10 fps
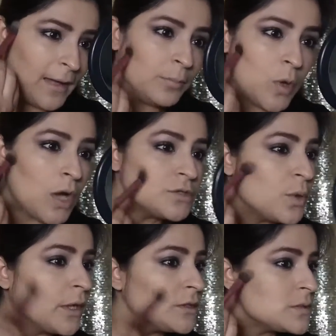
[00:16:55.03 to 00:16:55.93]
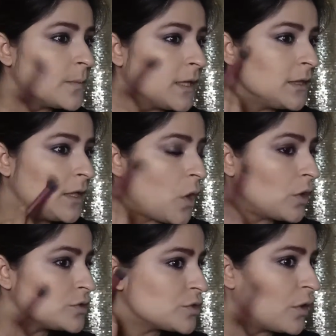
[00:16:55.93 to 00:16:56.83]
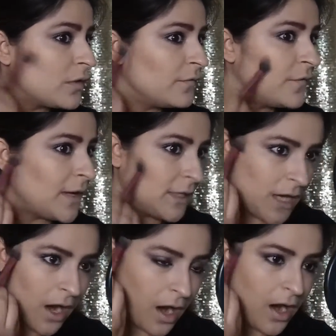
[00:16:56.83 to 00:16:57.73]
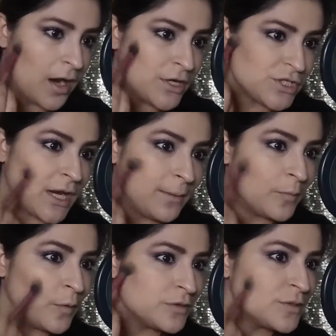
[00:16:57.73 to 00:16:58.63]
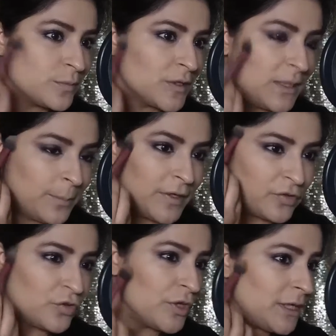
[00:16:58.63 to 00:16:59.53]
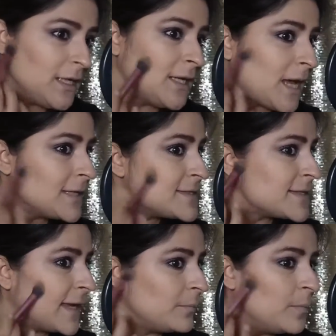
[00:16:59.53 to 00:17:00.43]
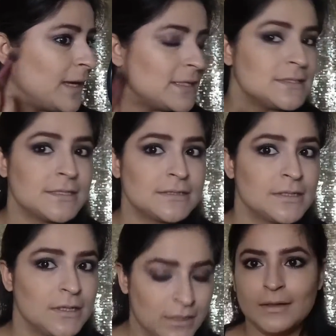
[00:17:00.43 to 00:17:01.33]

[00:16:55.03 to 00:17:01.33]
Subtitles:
I am not going to make the contour very harsh. I'm going to keep it really nice and blended.